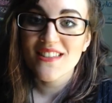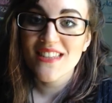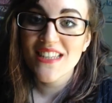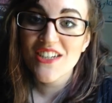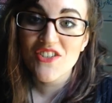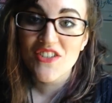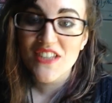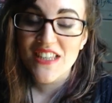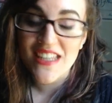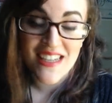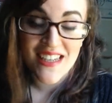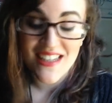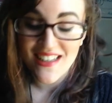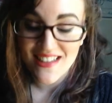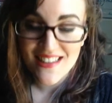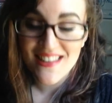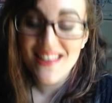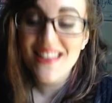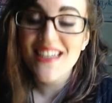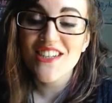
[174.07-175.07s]

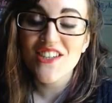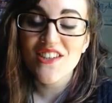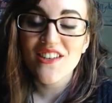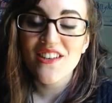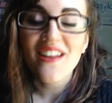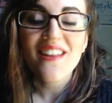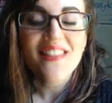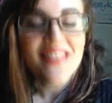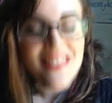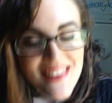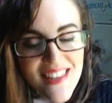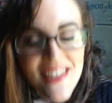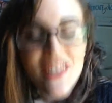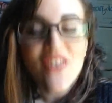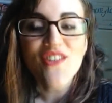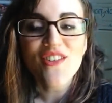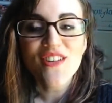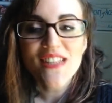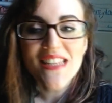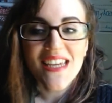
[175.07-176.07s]
literally,
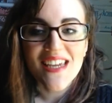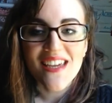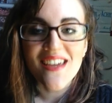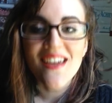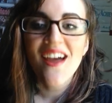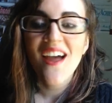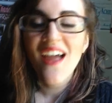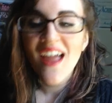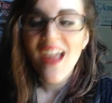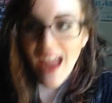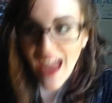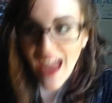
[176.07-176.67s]
literally